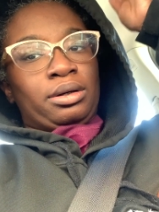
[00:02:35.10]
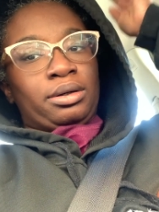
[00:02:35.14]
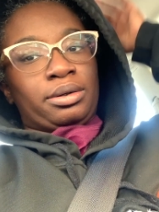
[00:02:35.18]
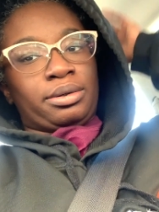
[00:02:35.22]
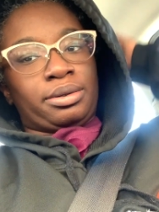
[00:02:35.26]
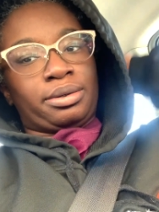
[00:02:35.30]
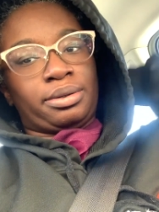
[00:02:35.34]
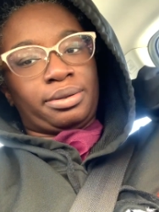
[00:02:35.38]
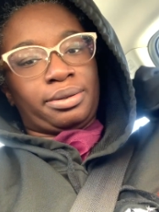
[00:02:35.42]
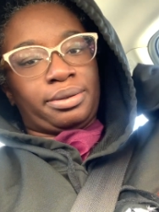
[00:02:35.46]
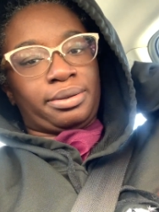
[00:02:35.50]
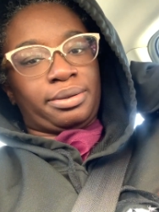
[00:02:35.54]

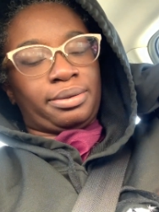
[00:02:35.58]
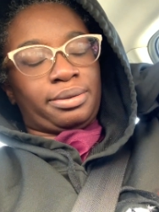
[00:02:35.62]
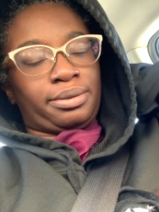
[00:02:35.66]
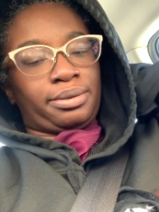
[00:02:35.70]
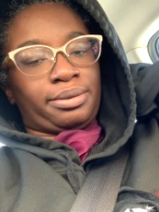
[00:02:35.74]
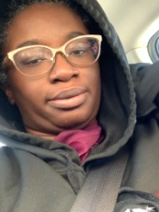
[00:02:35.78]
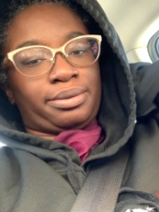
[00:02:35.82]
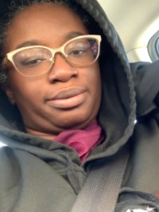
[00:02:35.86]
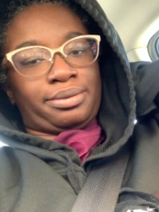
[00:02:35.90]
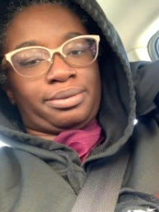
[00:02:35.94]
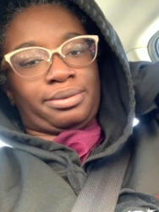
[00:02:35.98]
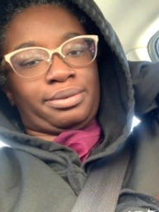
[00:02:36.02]
right.
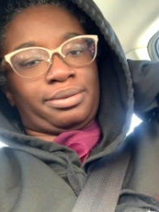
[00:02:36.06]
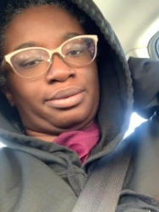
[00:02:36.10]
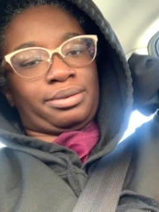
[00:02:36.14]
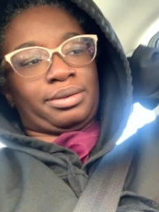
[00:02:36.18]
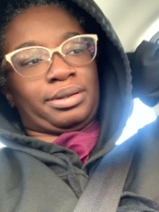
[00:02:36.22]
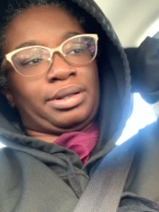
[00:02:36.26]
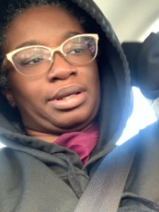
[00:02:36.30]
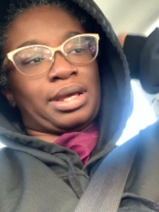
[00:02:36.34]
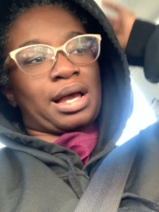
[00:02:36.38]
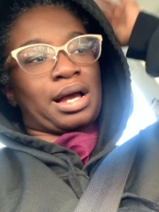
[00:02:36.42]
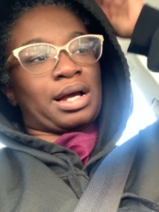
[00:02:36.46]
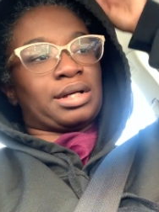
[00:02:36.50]

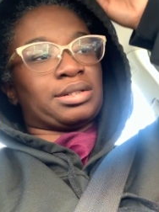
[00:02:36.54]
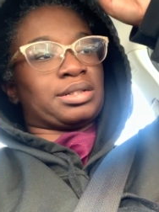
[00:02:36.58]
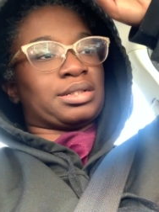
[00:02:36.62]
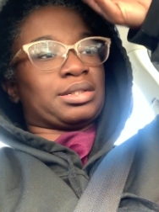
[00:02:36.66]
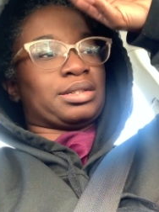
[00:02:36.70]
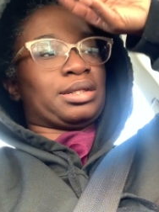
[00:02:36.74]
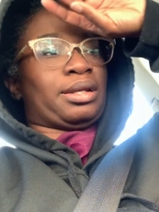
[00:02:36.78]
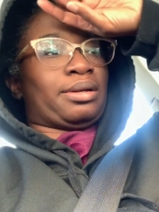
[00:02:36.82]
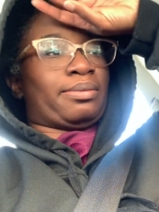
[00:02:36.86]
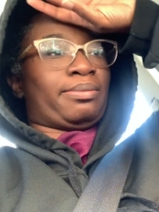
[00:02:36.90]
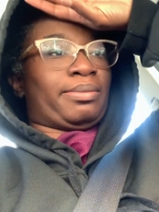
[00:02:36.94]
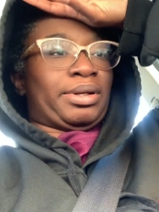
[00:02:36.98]
Y'all just
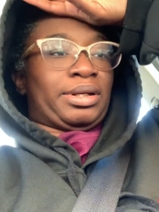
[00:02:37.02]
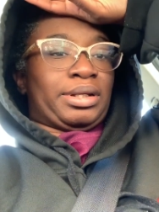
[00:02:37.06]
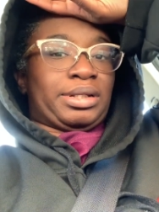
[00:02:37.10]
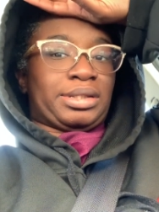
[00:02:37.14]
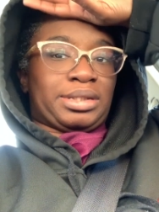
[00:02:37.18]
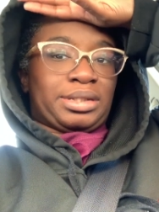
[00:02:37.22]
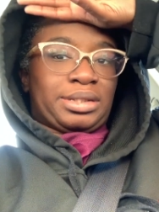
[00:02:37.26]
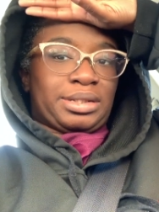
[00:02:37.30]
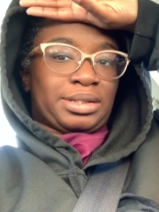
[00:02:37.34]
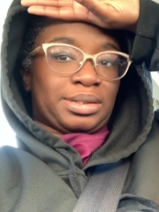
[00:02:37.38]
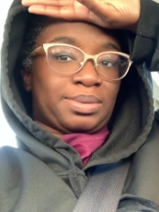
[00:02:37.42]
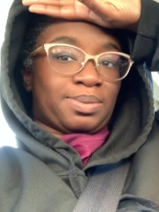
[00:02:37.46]
need a minute
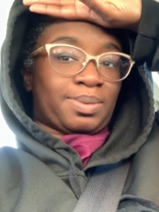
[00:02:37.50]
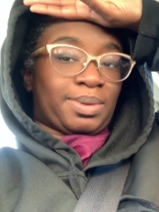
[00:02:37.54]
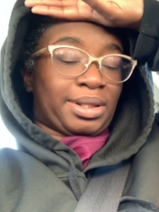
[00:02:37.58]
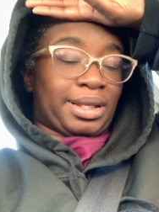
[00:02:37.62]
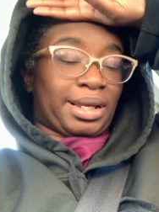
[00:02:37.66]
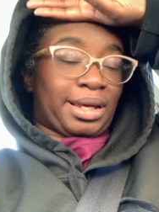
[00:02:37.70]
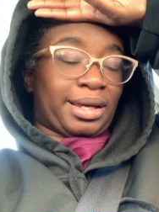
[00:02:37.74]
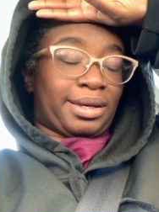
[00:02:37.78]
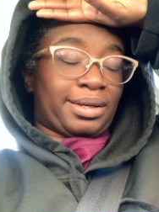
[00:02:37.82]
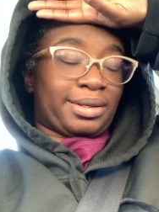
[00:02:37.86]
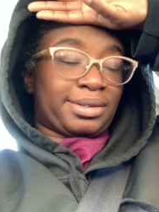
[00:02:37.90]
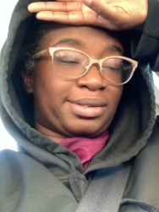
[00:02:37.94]
to just
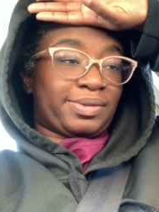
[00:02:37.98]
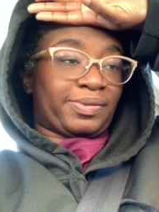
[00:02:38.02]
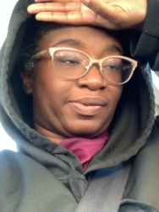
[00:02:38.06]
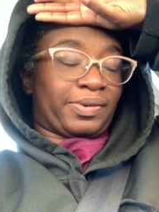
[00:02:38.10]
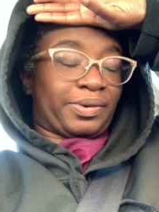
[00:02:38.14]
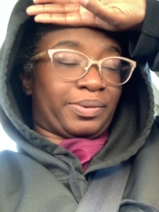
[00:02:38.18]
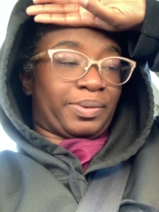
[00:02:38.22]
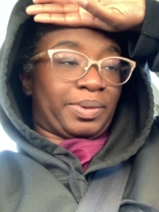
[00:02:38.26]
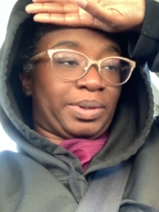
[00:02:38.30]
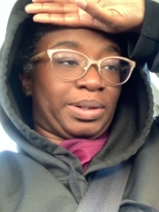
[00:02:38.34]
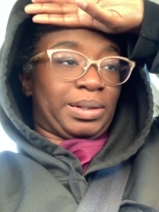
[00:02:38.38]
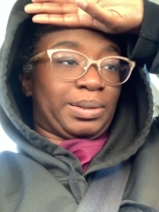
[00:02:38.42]
relax
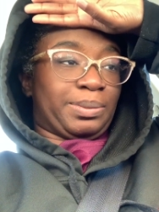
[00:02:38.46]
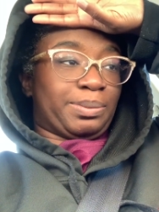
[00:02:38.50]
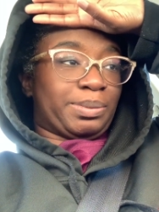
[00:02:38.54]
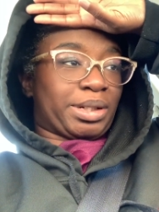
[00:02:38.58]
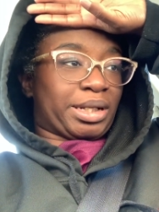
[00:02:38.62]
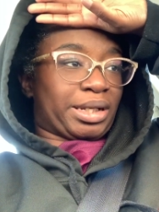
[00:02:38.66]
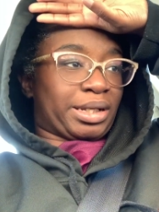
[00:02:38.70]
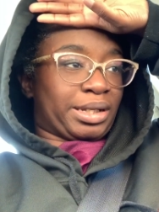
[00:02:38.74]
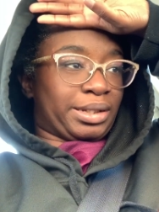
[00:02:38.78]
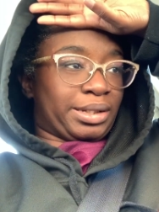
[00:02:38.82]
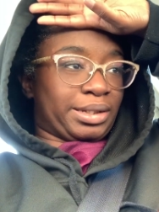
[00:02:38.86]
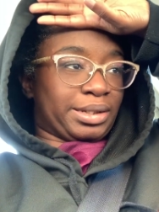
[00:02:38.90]
for real
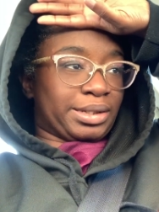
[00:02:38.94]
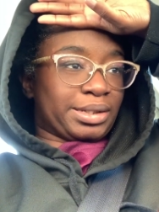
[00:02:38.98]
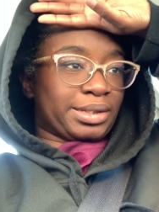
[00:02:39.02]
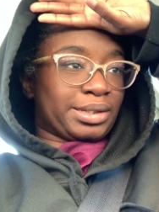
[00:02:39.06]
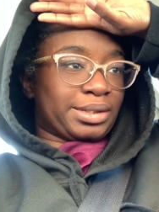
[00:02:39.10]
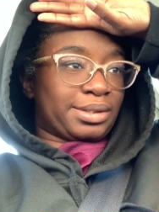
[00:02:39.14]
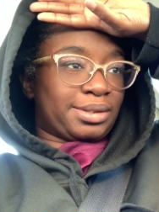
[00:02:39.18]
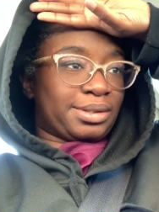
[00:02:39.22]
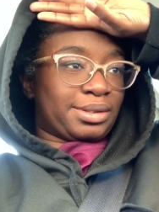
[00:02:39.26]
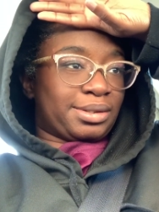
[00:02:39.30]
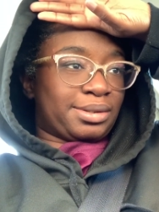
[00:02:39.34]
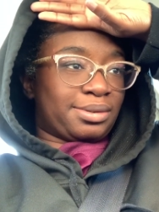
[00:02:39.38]
because
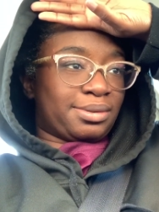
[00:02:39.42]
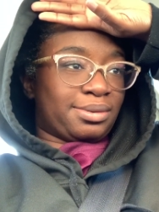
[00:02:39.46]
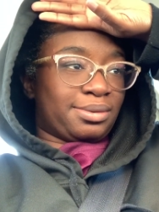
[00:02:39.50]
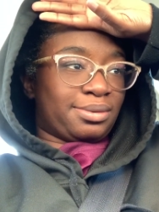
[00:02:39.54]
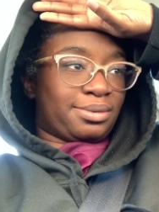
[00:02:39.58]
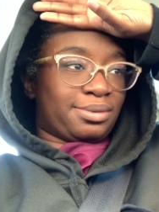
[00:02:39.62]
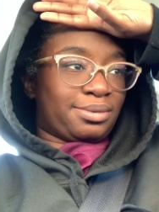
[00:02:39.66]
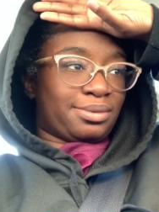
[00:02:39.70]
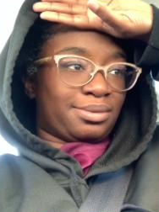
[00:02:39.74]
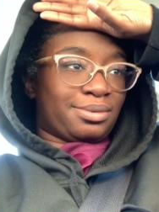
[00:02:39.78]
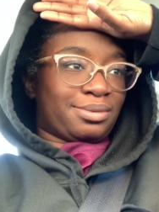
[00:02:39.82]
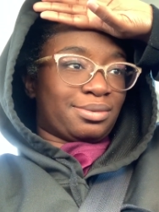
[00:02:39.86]

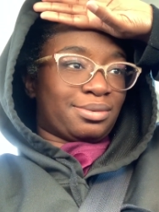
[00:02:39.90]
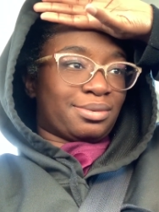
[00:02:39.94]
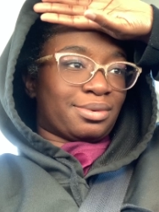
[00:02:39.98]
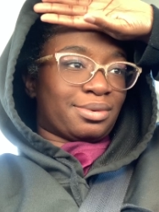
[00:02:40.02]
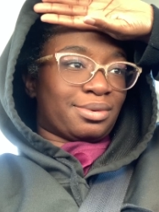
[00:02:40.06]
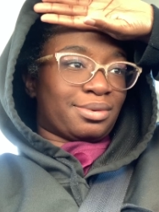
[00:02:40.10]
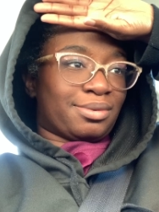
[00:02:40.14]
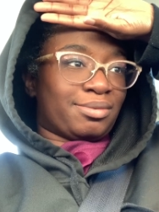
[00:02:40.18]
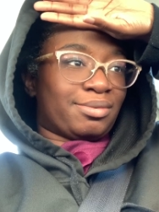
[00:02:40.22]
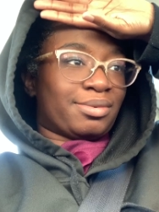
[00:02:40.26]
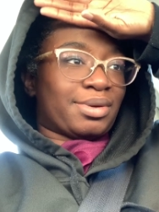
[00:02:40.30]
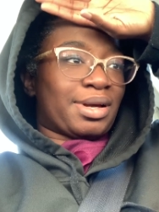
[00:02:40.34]

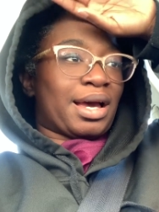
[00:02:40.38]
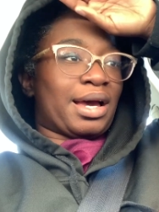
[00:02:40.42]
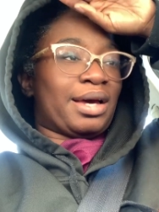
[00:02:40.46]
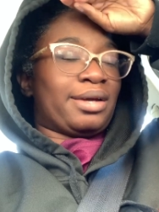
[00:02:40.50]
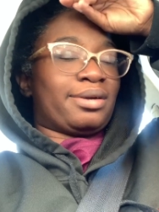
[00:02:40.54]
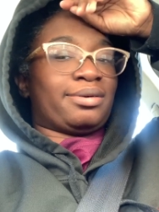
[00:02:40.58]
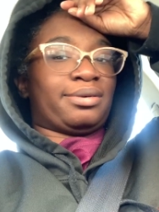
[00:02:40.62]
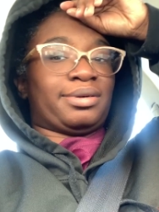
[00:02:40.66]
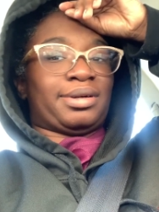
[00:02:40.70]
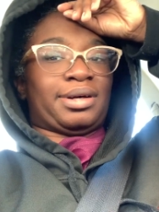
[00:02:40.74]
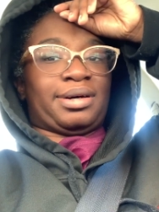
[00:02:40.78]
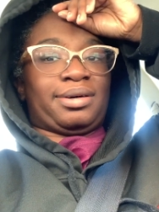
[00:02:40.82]
I
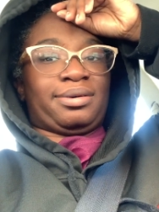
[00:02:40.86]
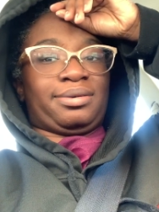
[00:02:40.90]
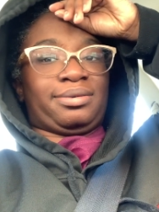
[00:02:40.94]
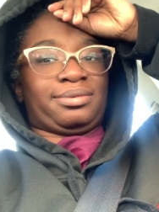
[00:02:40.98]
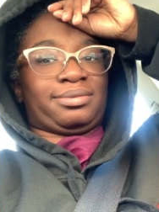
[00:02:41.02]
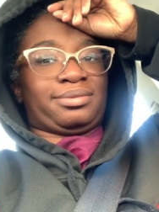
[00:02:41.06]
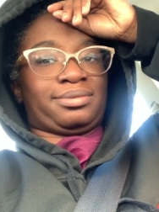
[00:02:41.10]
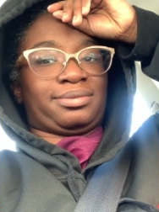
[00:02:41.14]
don't know.